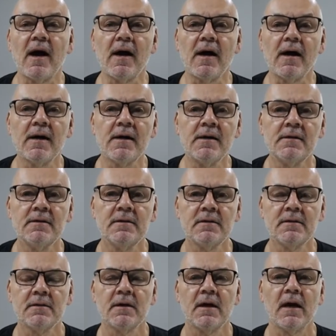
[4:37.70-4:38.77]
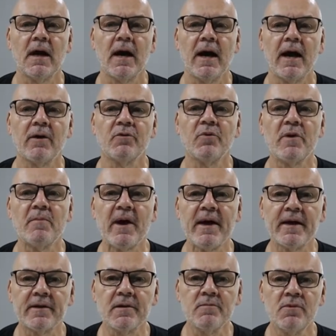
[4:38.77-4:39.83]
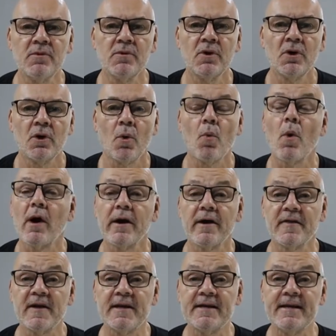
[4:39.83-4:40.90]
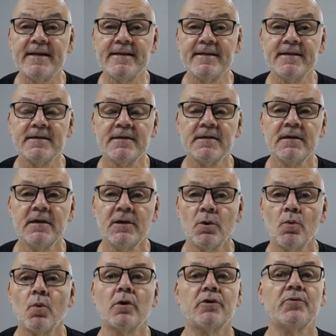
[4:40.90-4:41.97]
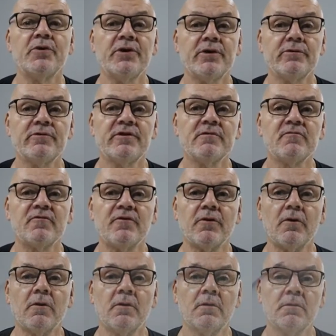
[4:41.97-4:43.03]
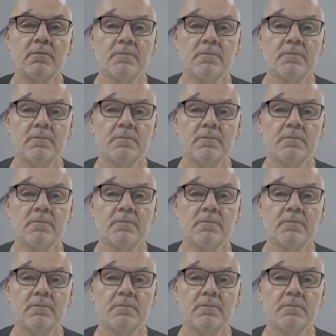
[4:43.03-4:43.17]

are. How do we make them? Why are they needed? What do we use them for?